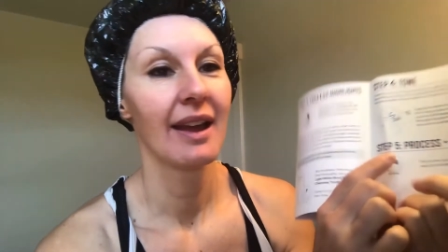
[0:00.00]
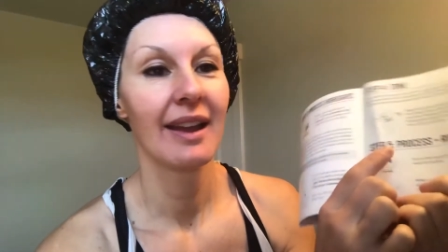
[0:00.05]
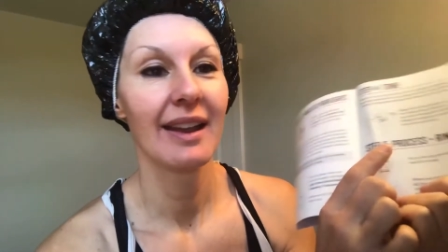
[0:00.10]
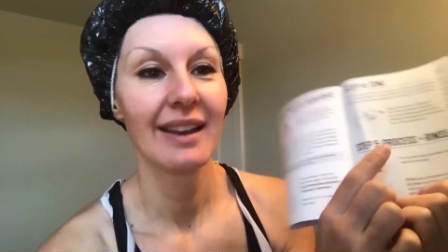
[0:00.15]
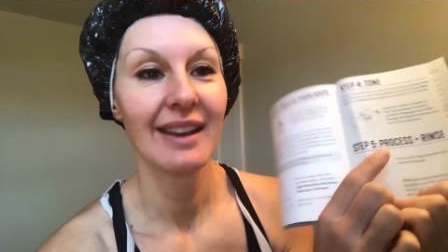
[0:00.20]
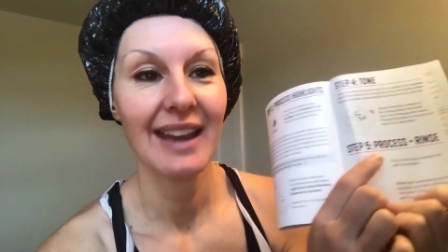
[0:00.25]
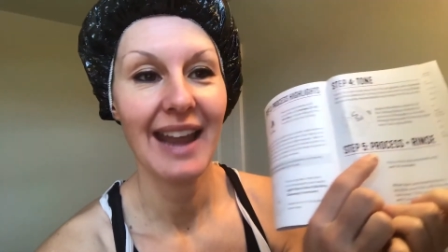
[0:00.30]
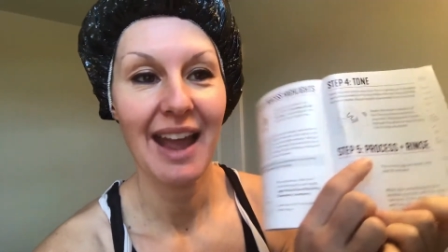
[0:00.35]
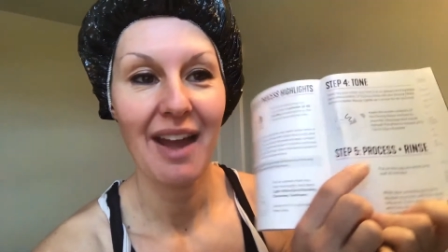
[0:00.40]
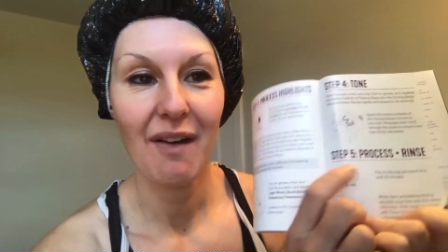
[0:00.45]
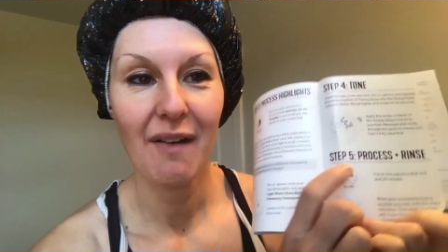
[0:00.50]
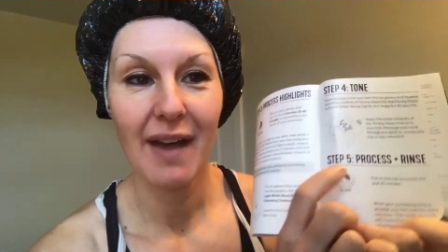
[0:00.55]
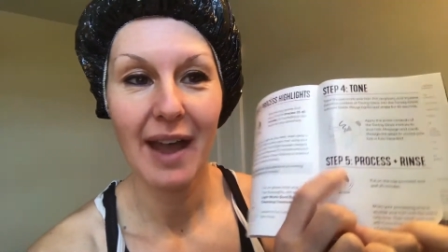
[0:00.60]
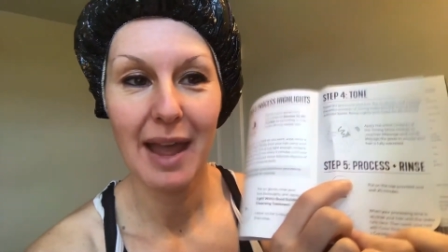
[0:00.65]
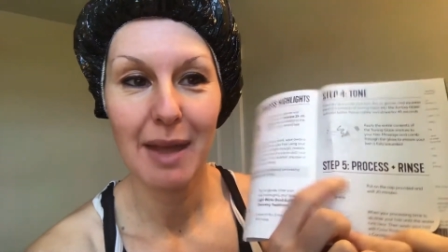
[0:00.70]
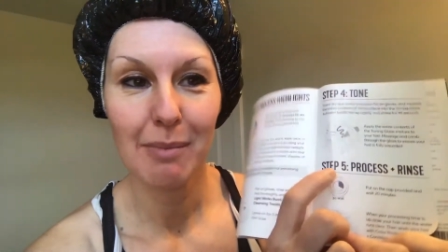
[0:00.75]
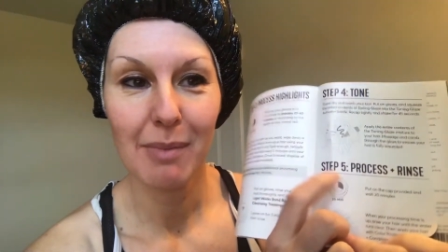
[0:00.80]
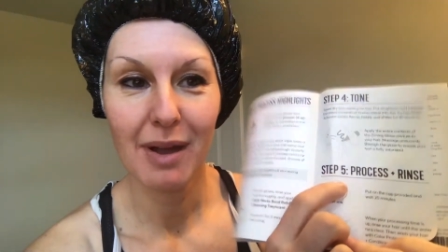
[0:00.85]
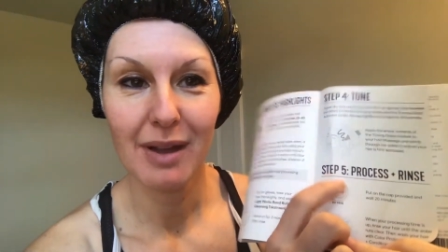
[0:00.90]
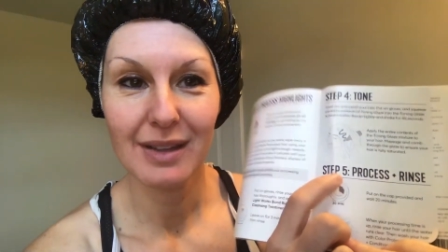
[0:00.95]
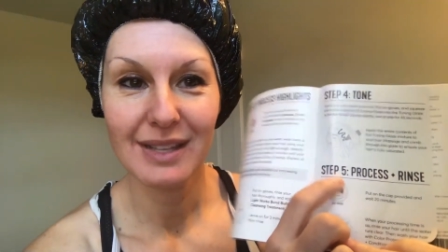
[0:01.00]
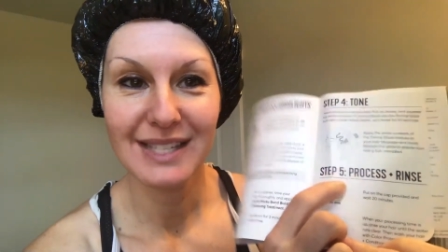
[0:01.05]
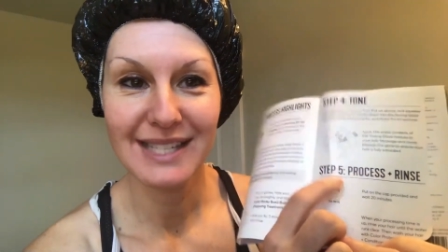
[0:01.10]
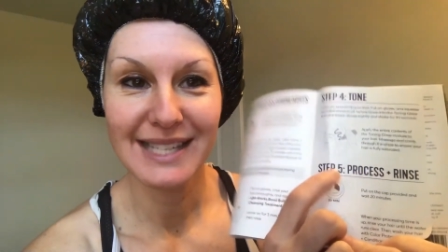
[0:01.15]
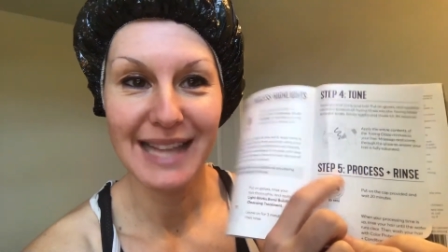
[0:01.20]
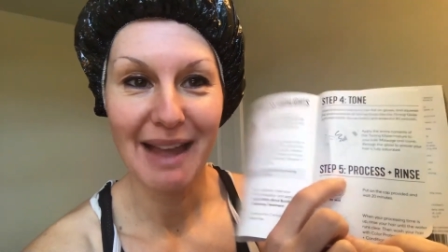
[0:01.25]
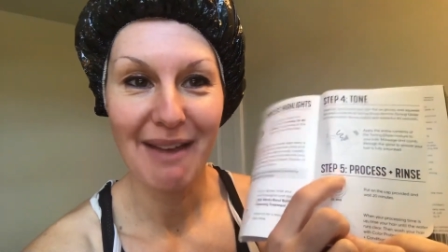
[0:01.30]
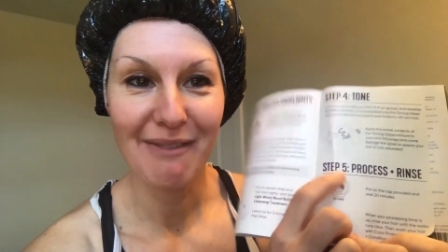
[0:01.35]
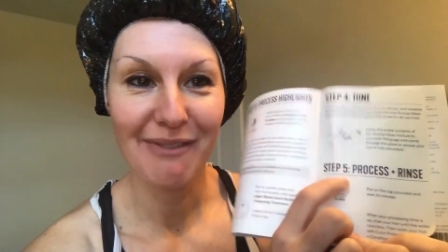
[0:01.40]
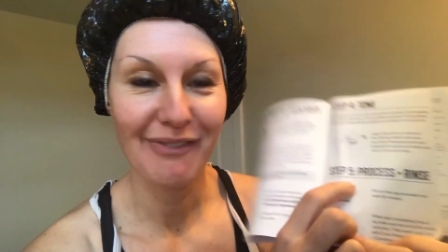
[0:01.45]
Now I'm on
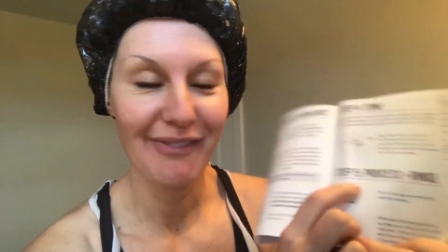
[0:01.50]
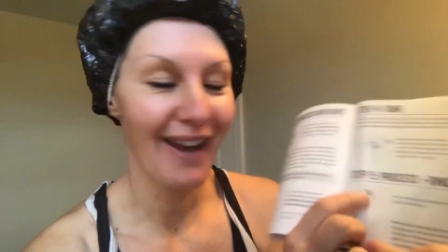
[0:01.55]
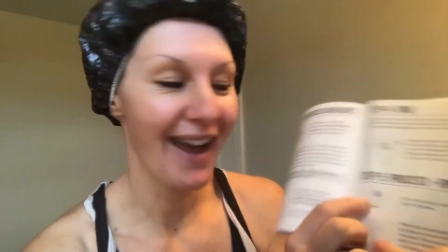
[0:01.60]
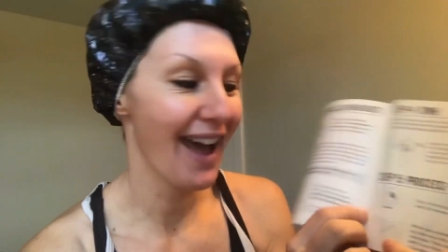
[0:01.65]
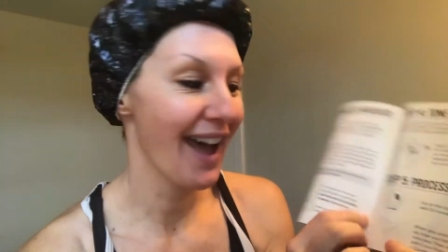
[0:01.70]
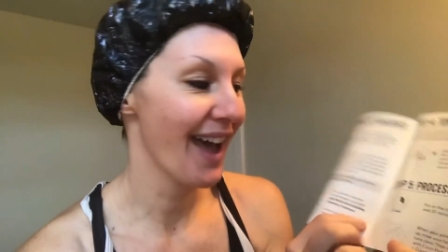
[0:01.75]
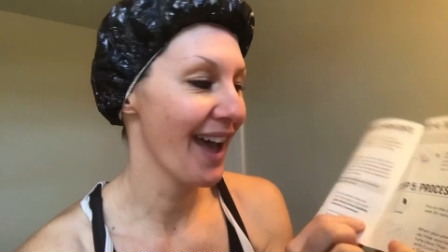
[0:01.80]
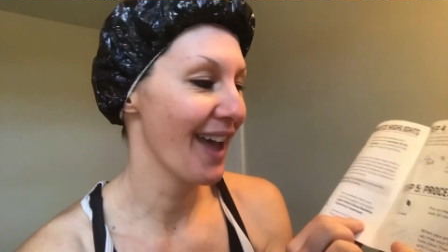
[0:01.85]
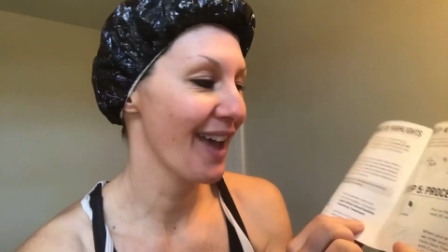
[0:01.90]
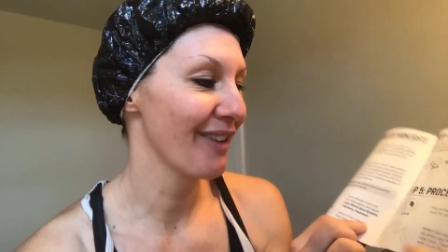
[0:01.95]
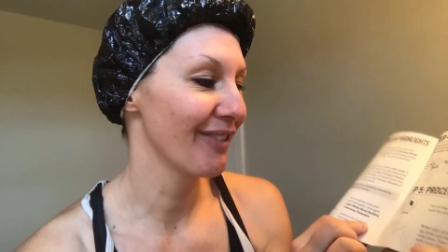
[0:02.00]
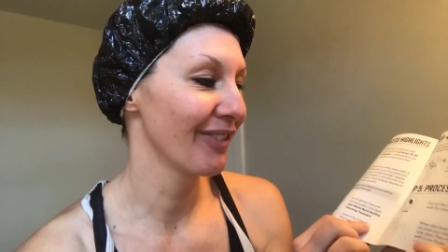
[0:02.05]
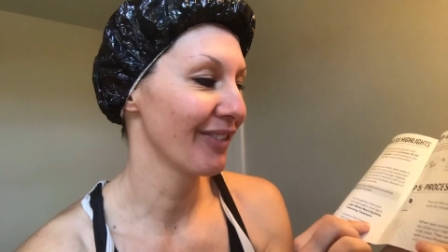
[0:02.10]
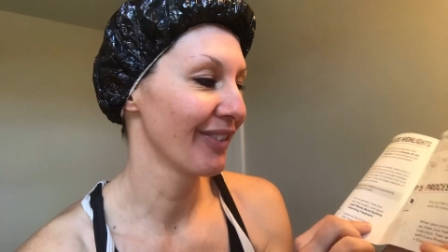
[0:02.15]
step 5